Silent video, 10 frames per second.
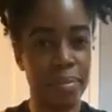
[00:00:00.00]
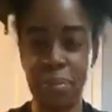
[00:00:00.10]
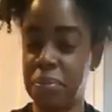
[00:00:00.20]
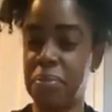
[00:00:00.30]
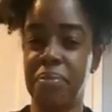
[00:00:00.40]

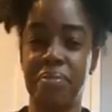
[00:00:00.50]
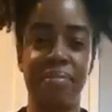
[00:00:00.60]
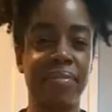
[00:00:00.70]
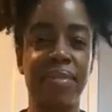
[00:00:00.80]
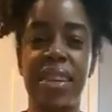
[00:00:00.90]

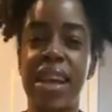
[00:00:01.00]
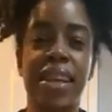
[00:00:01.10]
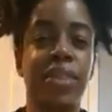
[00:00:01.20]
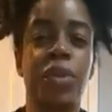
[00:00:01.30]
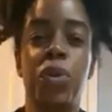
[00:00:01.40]

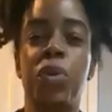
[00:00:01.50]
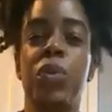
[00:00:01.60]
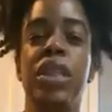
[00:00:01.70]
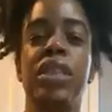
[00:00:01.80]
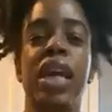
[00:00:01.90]
do
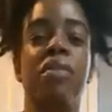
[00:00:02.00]
you reach